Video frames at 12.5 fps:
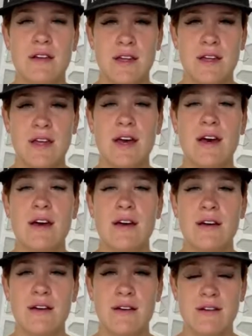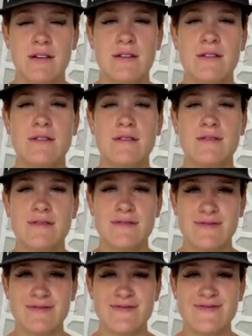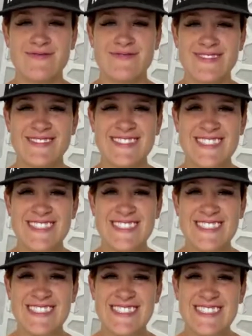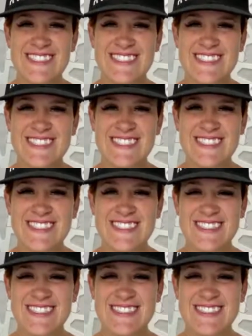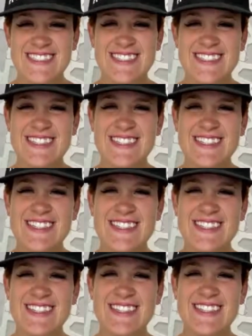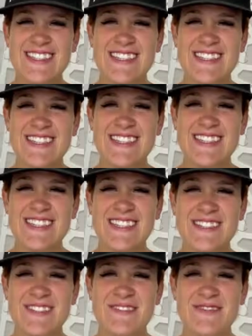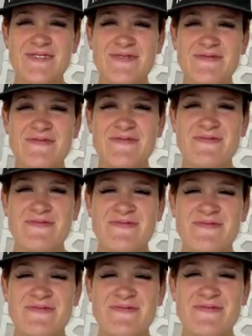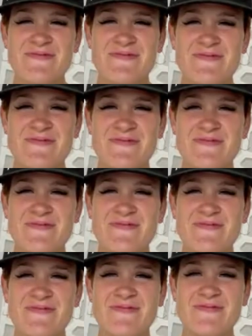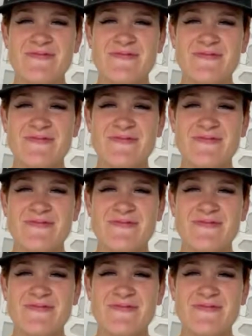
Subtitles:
(silent)